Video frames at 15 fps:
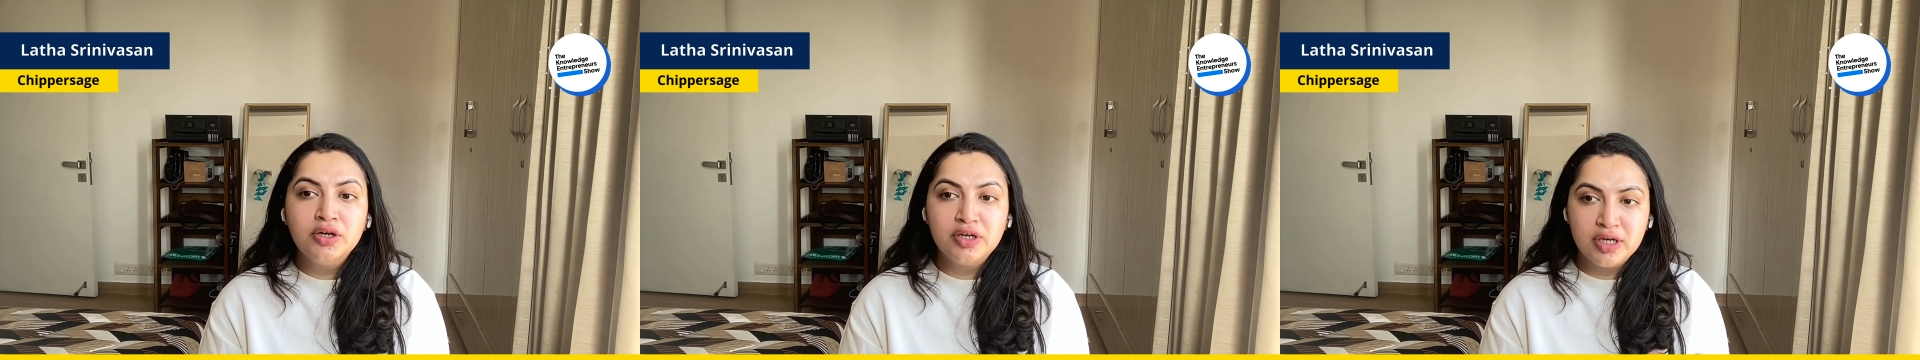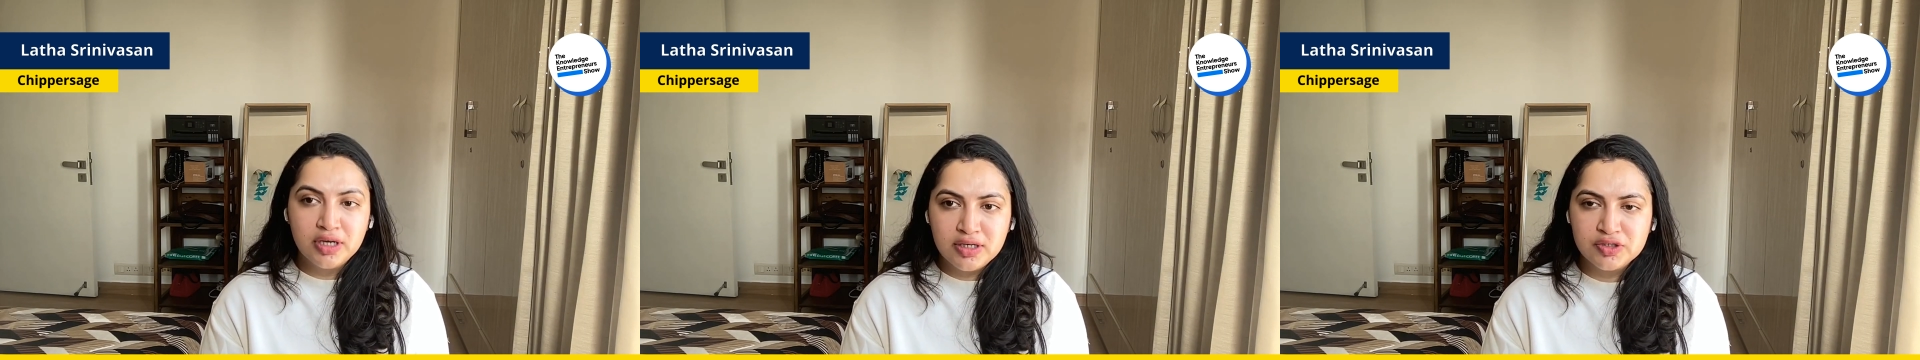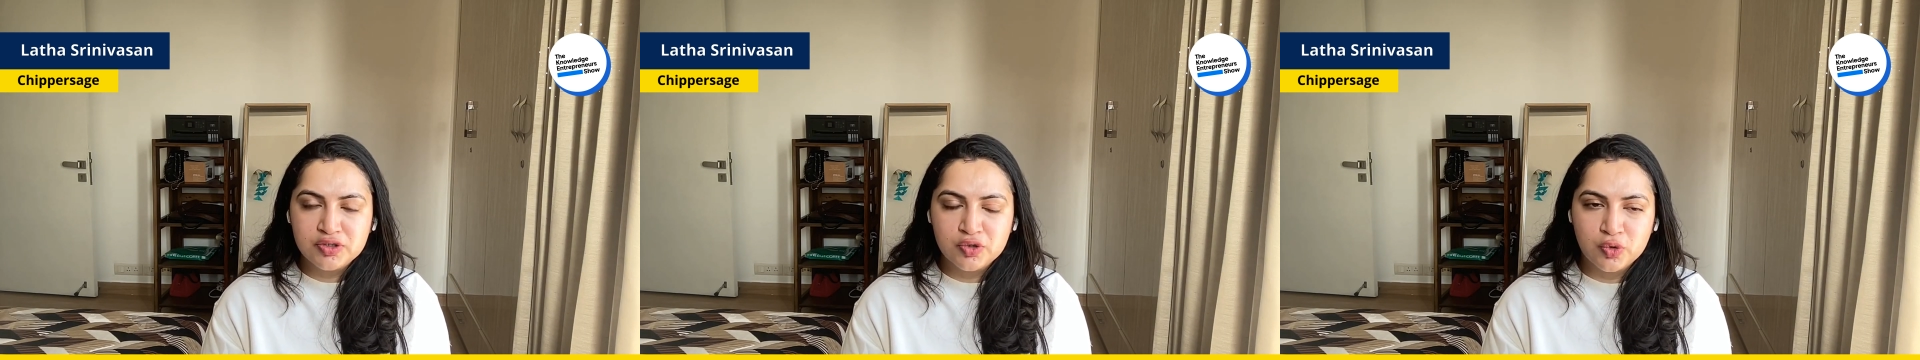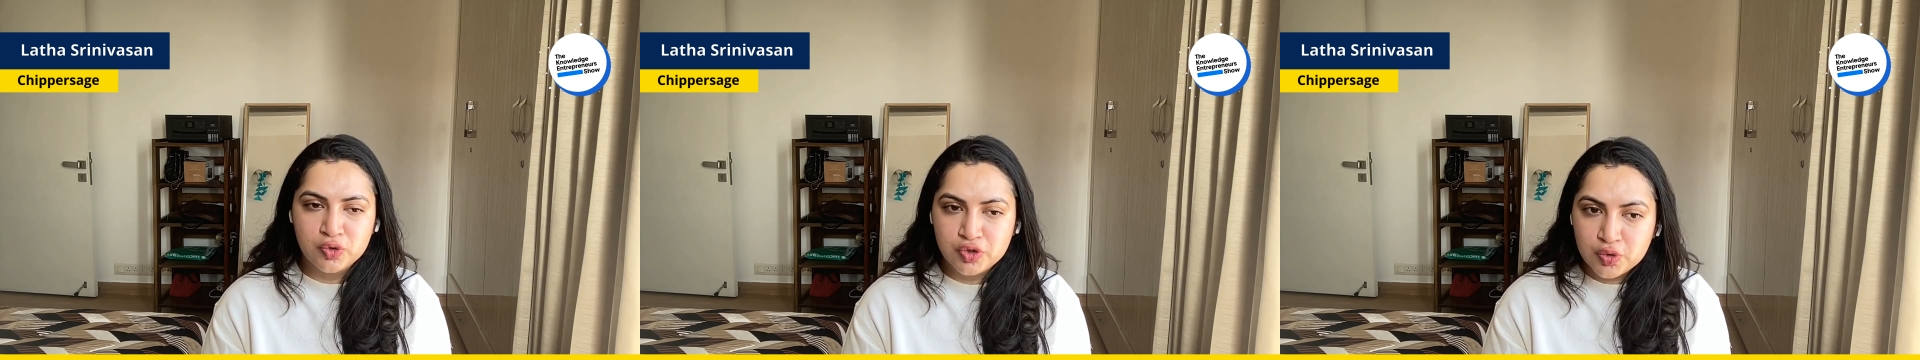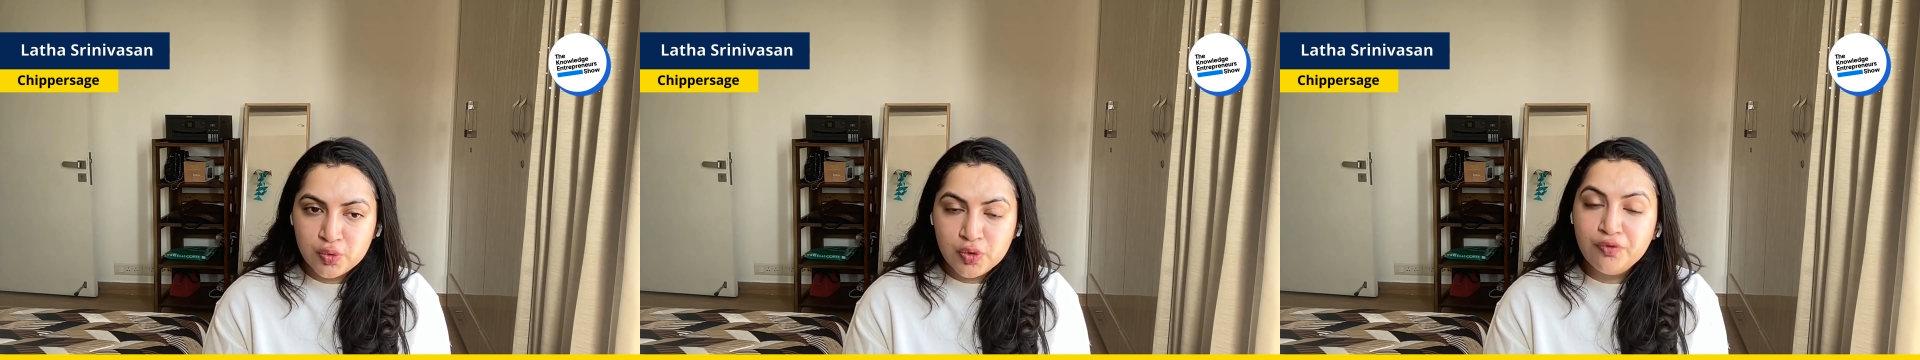rehearse
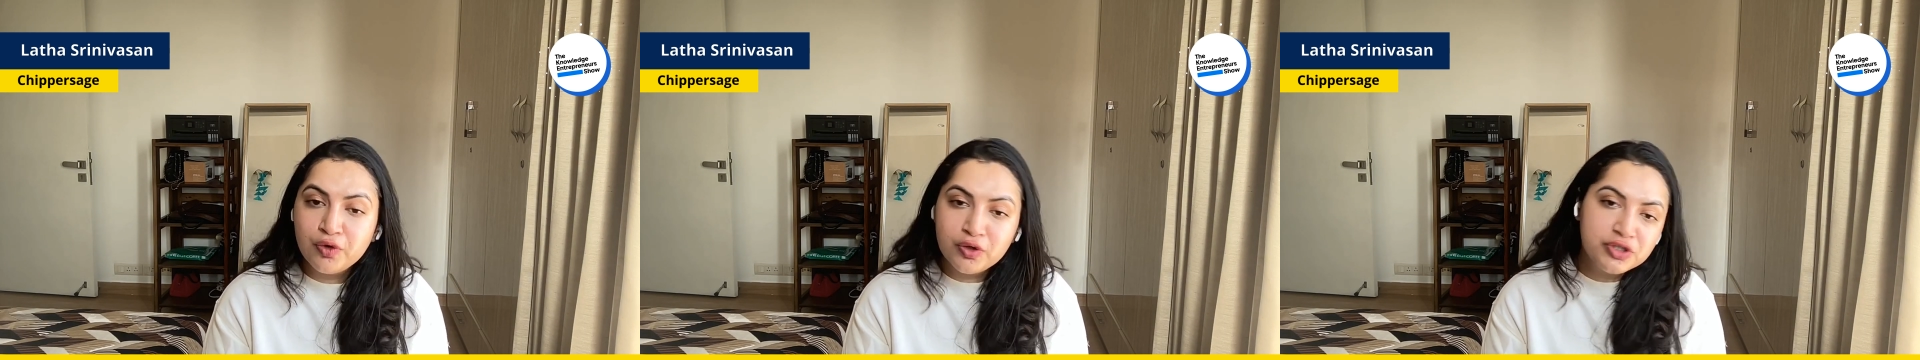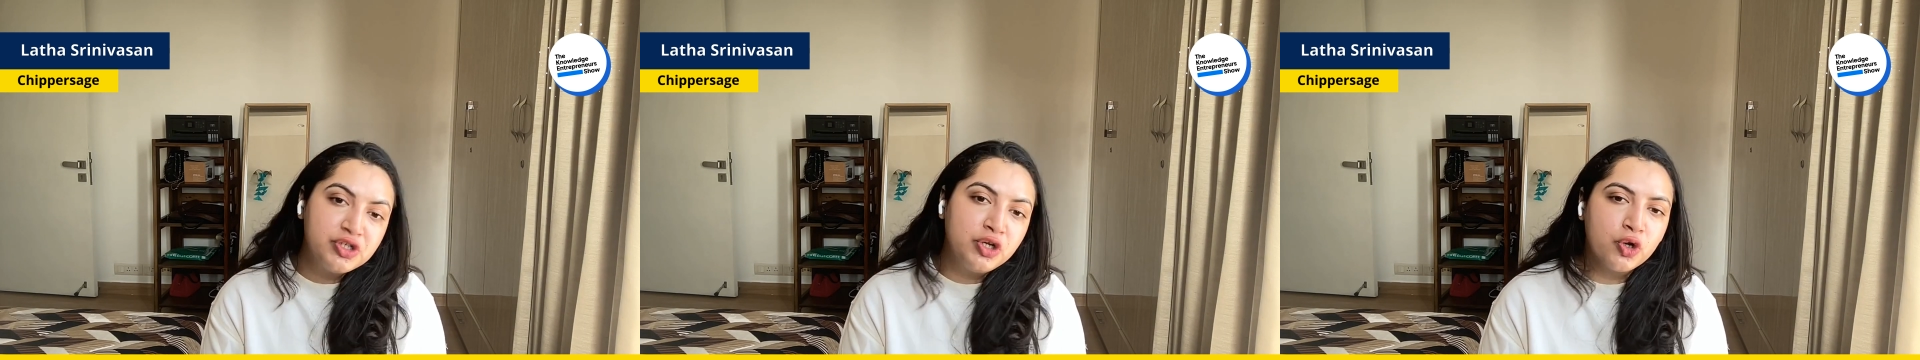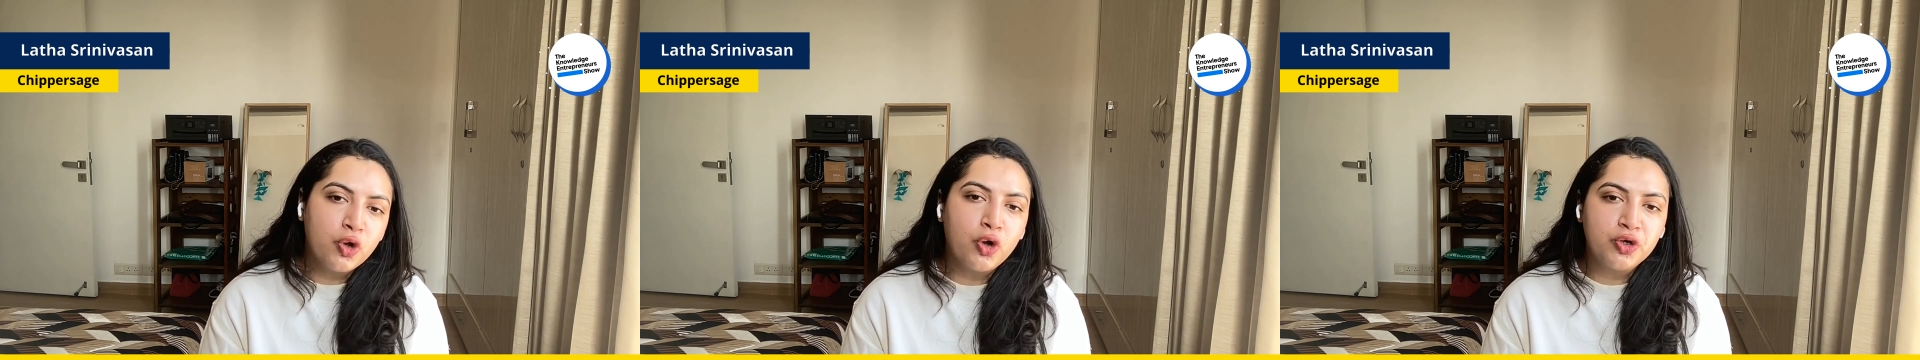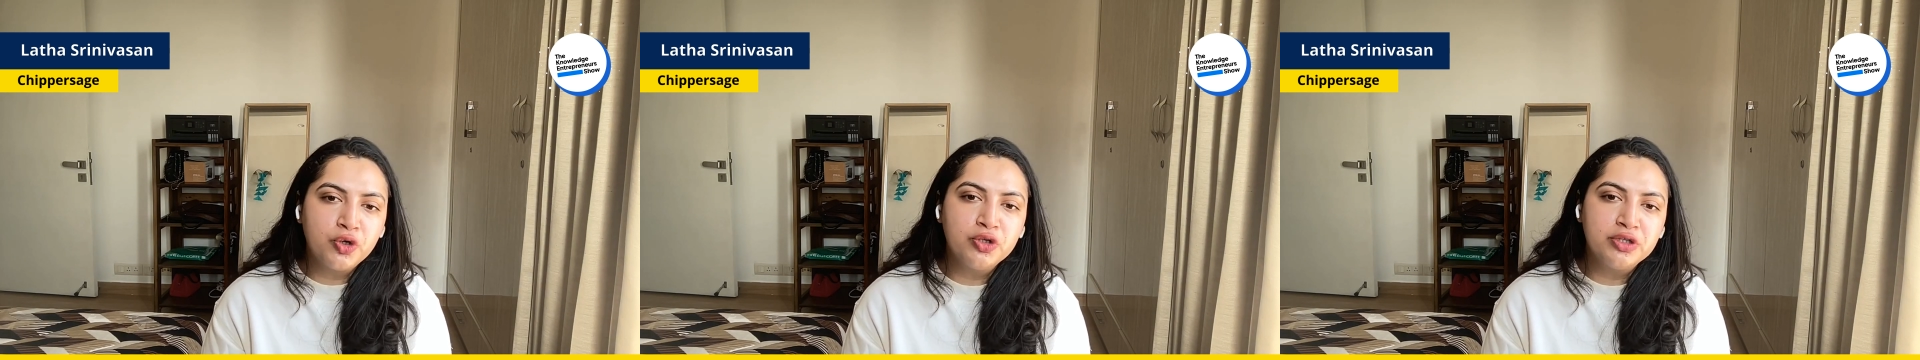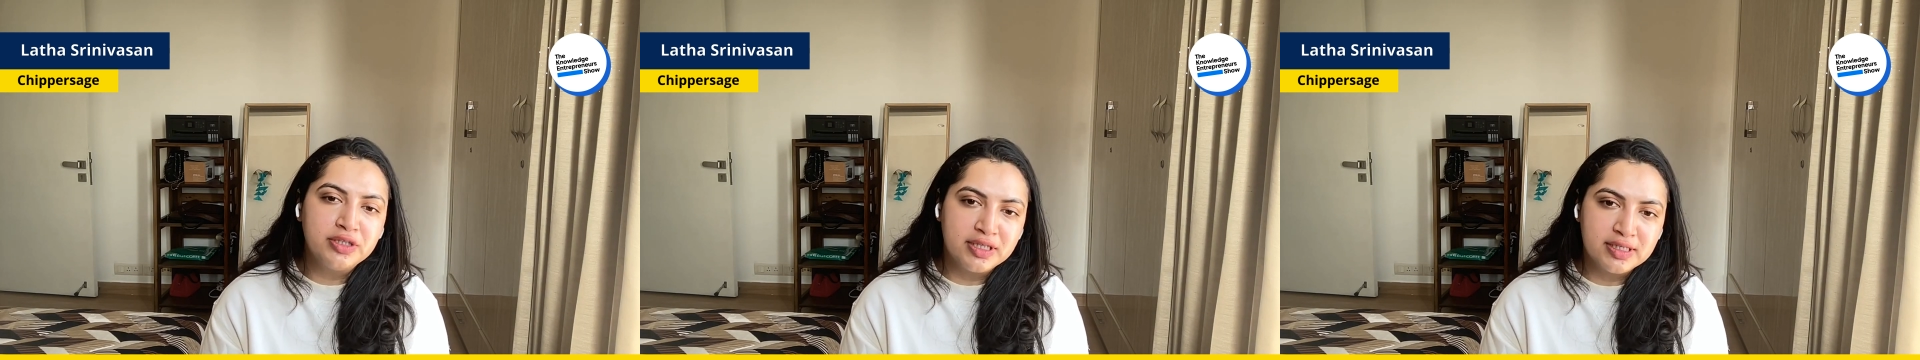those so we focus a
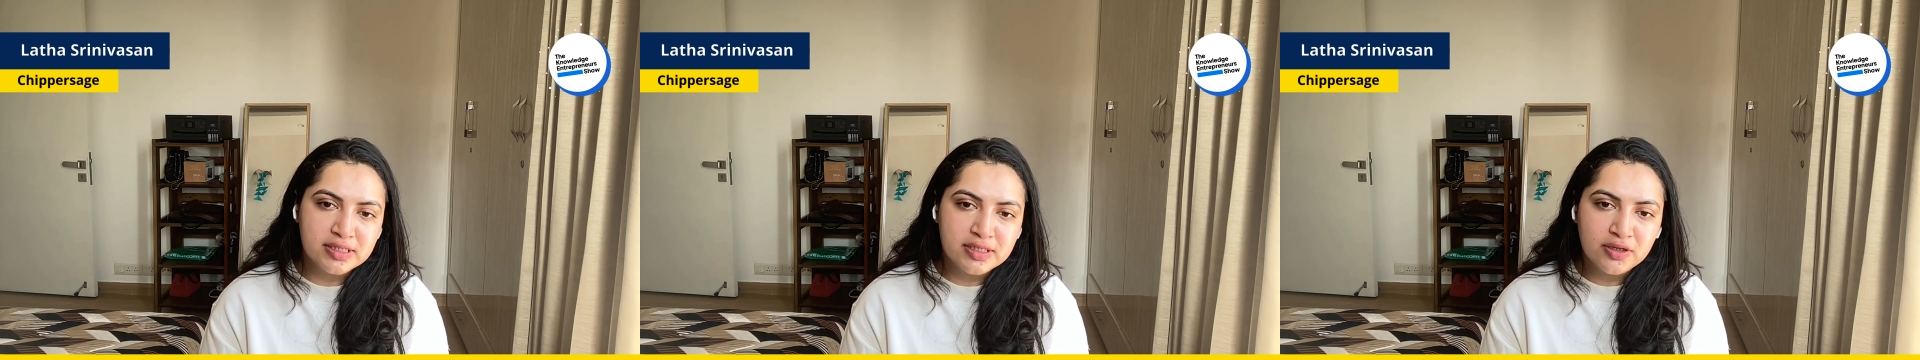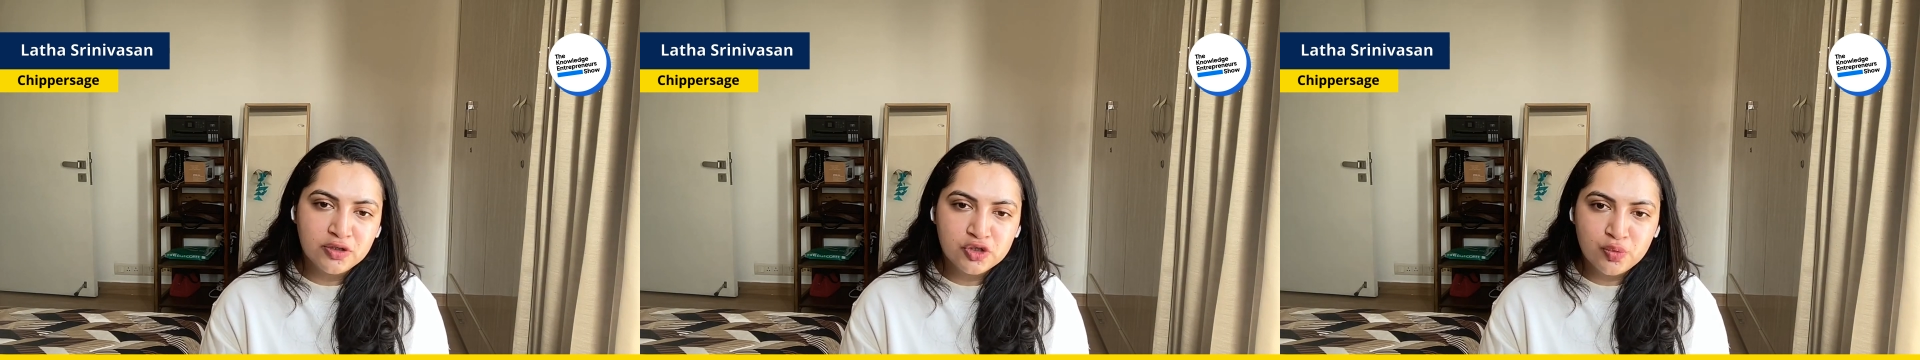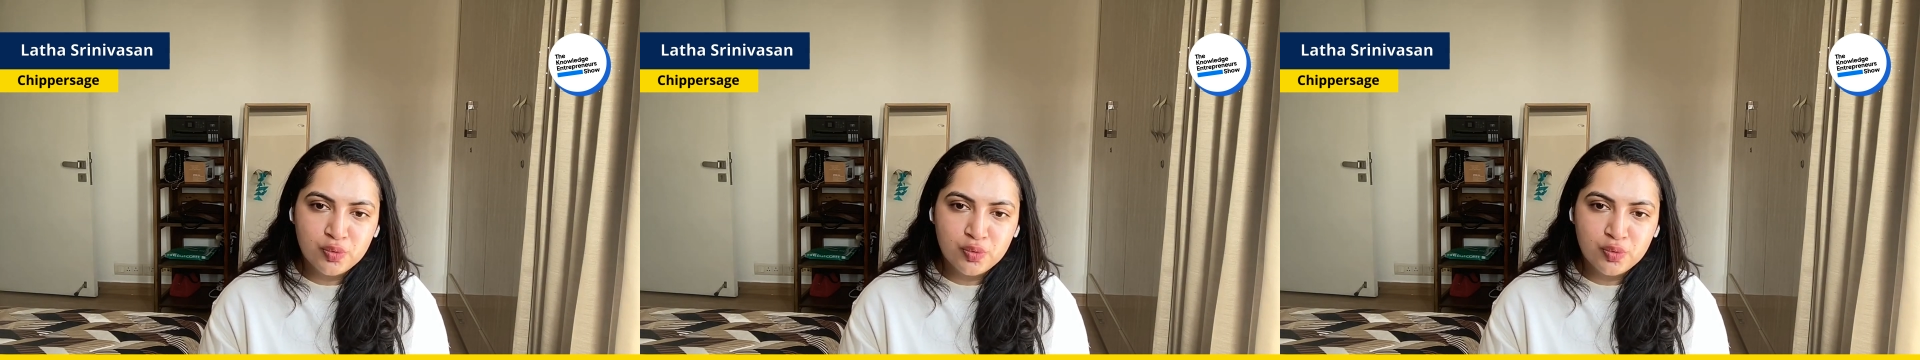lot on this